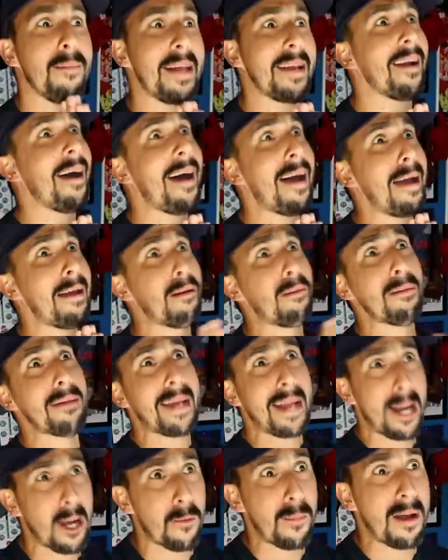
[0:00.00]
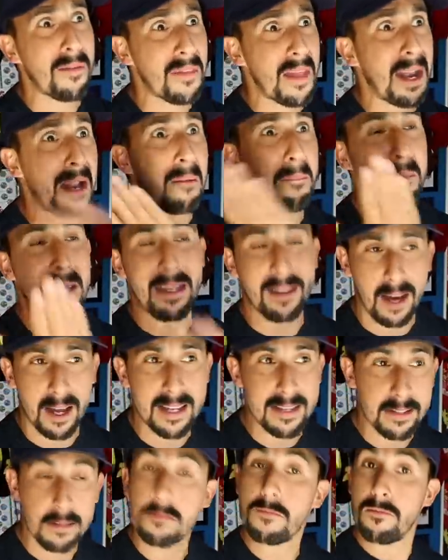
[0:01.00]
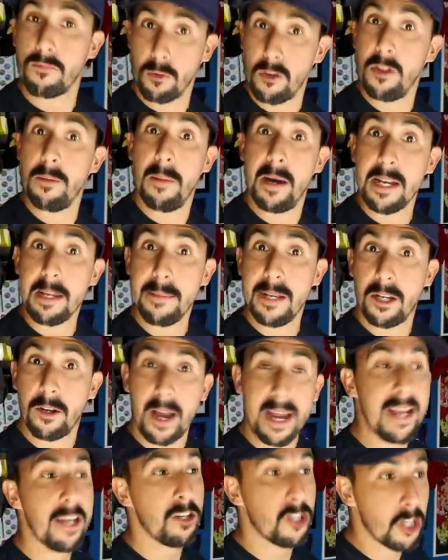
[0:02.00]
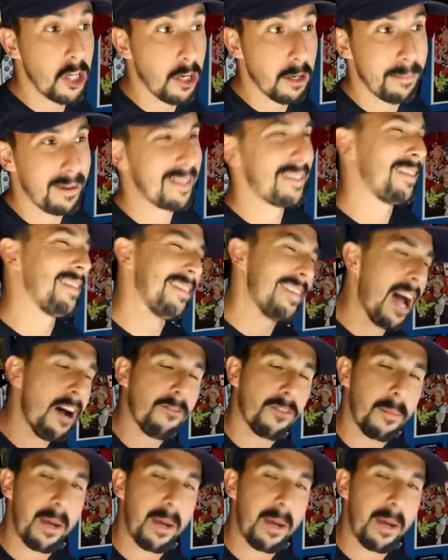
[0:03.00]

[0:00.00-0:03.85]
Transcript: like, I don't care about that, I'm being honest. Would the money be great? Sure, but it's just not for